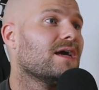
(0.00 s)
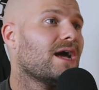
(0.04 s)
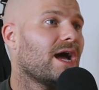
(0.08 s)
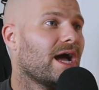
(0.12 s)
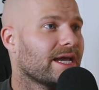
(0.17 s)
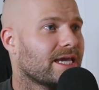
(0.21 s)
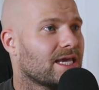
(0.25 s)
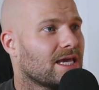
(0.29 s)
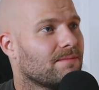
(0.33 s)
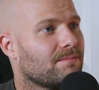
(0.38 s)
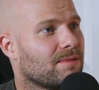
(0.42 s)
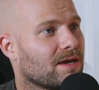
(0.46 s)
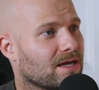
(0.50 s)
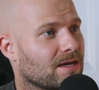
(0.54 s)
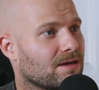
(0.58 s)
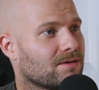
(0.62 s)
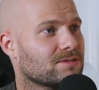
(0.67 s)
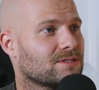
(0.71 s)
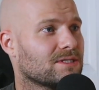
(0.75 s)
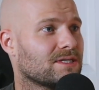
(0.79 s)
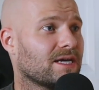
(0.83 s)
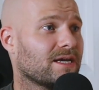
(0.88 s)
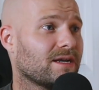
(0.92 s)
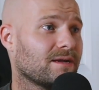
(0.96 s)
I can't make it out
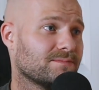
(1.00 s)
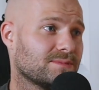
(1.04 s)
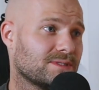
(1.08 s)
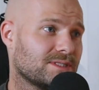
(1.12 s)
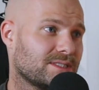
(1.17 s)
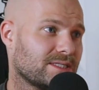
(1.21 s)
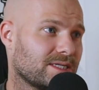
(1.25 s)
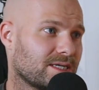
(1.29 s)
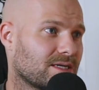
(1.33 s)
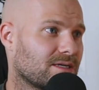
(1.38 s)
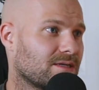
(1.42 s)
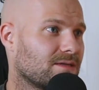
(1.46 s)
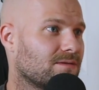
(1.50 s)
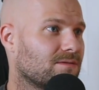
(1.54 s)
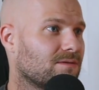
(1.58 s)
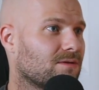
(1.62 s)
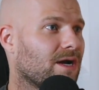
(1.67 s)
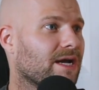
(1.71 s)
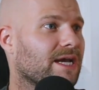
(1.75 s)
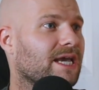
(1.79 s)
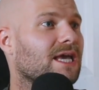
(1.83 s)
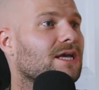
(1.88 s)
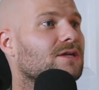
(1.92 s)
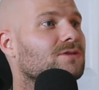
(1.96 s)
tonight, I'm sick, or
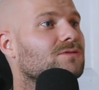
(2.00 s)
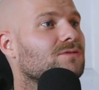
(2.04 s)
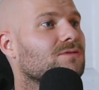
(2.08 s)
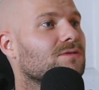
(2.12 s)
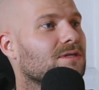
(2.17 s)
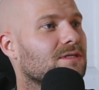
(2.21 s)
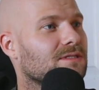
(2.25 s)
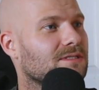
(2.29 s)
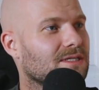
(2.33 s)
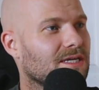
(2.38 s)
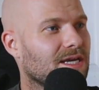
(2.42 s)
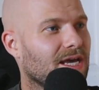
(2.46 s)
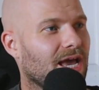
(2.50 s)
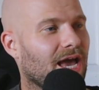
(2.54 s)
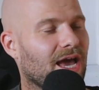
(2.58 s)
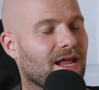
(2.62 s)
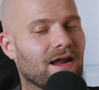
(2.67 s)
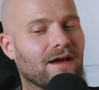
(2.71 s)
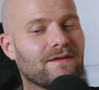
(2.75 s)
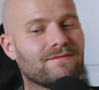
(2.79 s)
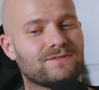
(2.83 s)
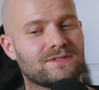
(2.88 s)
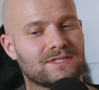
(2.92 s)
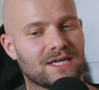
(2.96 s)
I can't do this, and
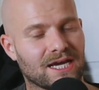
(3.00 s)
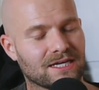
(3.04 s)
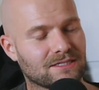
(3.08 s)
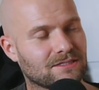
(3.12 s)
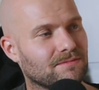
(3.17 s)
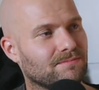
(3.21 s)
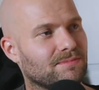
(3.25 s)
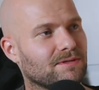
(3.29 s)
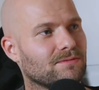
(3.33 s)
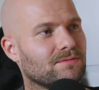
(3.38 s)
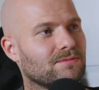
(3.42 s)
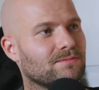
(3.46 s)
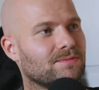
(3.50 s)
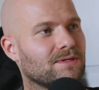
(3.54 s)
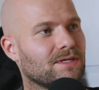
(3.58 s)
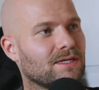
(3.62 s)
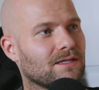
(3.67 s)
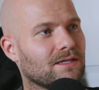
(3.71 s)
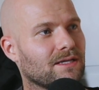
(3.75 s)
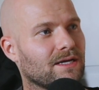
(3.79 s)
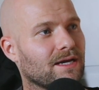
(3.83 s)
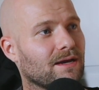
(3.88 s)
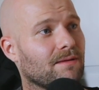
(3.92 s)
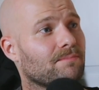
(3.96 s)
I've texted people being
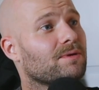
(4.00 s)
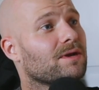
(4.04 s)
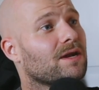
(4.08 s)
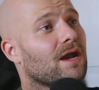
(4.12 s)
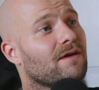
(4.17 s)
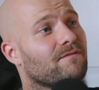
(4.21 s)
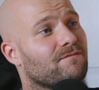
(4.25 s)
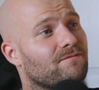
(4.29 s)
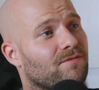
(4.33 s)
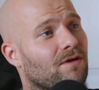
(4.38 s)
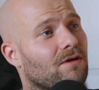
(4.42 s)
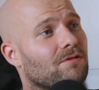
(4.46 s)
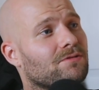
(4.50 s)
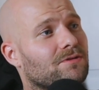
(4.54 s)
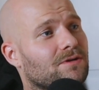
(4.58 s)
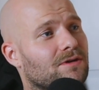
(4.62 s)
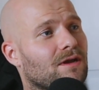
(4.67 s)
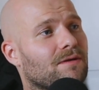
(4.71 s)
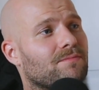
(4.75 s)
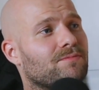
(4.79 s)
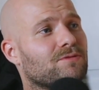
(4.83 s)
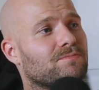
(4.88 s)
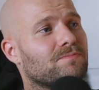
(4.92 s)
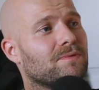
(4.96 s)
like, but I've followed it
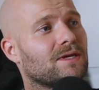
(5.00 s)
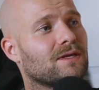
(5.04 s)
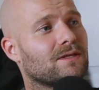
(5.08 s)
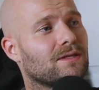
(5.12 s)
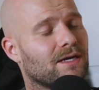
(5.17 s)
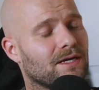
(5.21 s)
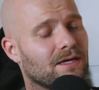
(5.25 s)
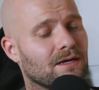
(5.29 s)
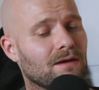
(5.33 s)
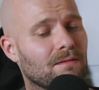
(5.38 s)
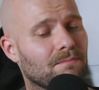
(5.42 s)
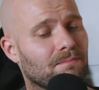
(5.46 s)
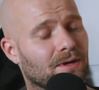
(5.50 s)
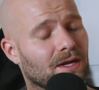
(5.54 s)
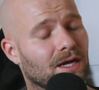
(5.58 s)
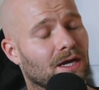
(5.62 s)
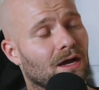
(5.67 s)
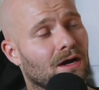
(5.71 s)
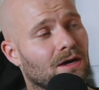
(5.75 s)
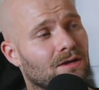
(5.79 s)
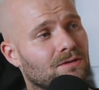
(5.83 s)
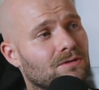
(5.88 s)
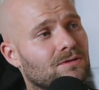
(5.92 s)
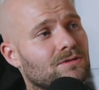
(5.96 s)
up with being like, but I
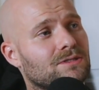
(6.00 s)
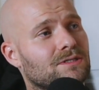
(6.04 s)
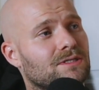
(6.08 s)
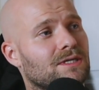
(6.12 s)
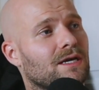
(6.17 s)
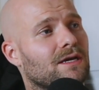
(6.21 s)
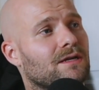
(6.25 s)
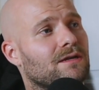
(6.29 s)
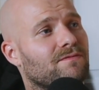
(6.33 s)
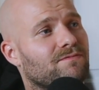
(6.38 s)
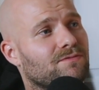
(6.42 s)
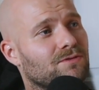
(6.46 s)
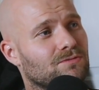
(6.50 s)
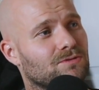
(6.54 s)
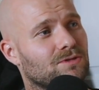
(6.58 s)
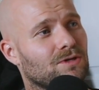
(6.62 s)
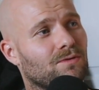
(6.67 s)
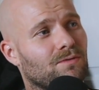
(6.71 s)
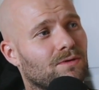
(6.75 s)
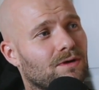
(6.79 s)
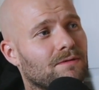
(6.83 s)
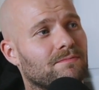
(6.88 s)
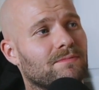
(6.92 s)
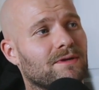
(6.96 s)
understand if you don't
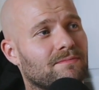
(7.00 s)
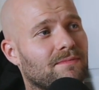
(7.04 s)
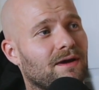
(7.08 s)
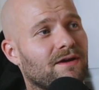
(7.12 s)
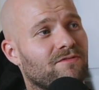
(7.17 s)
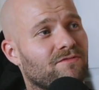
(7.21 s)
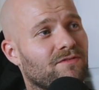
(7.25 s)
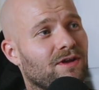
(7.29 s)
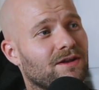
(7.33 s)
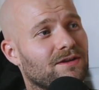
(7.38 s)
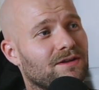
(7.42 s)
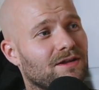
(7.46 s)
want to be my friend